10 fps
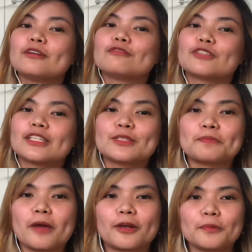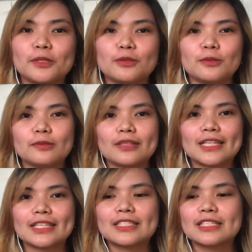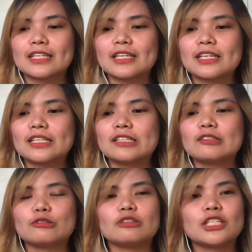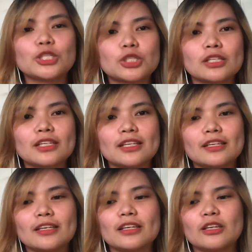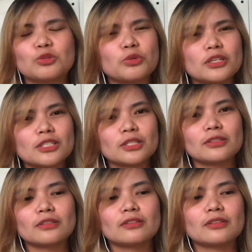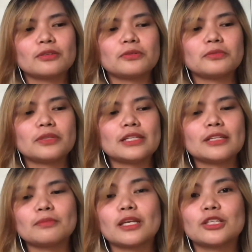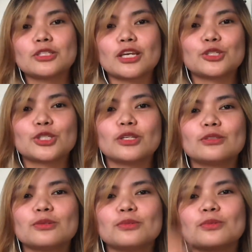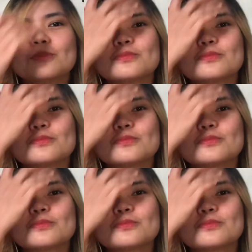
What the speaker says: For inspiring me to do this. So initially, it wasn't really my intention to